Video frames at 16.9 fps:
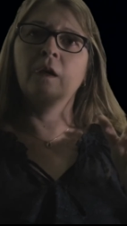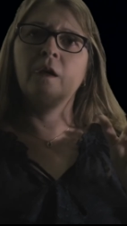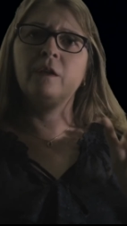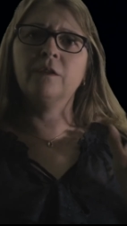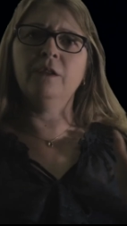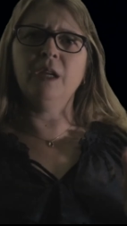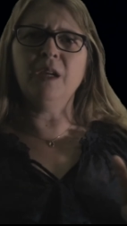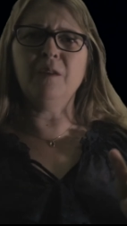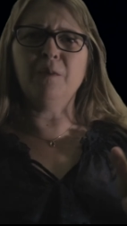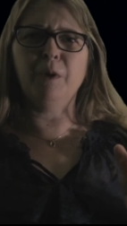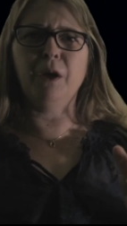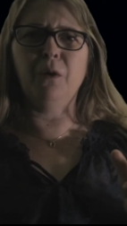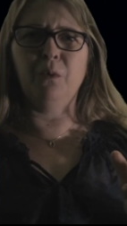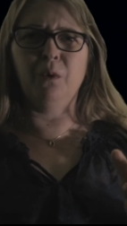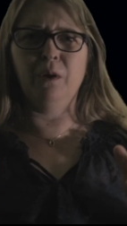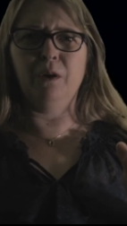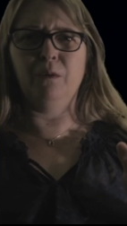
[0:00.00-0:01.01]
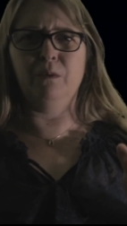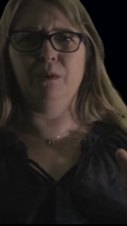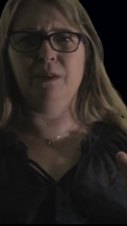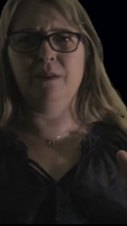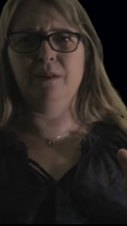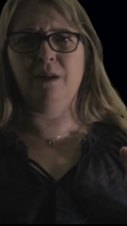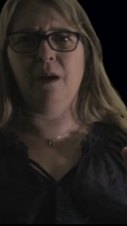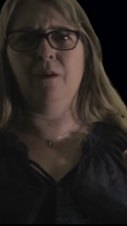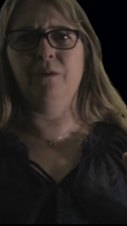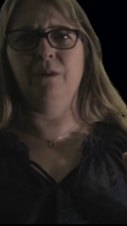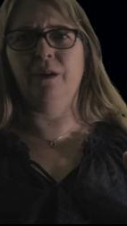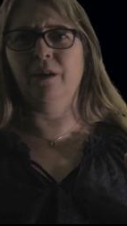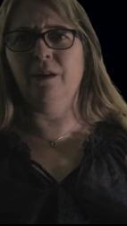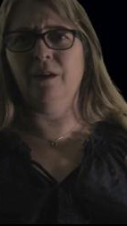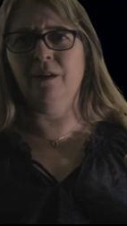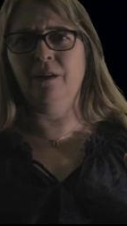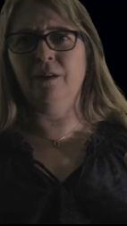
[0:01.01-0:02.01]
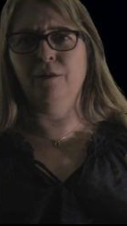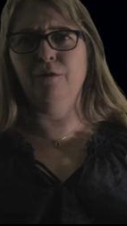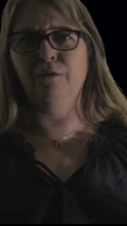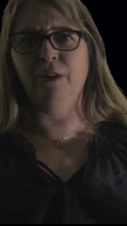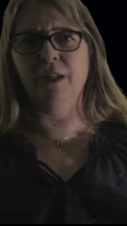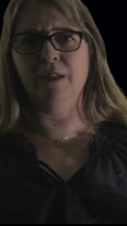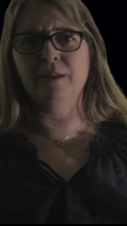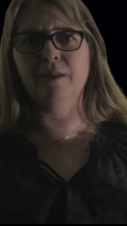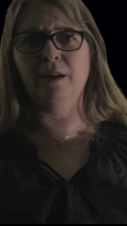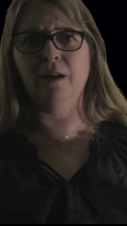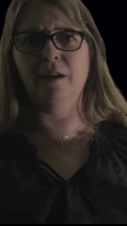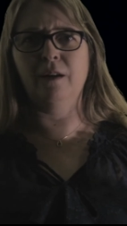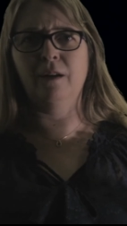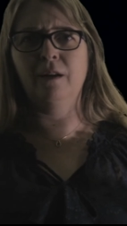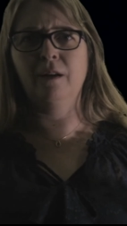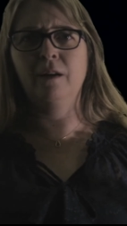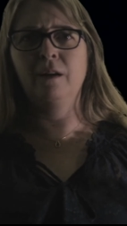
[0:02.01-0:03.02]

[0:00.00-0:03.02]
Think about what it would sound like if I said,